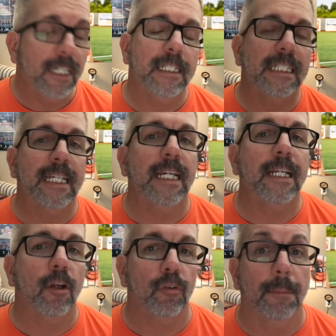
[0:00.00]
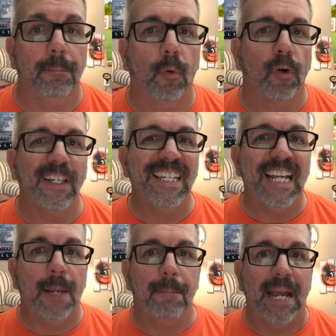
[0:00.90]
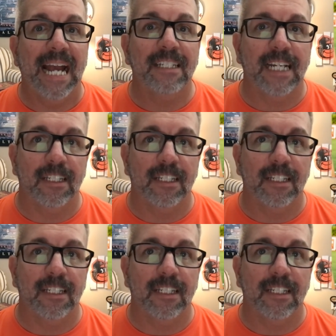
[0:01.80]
is he's getting those important at-bats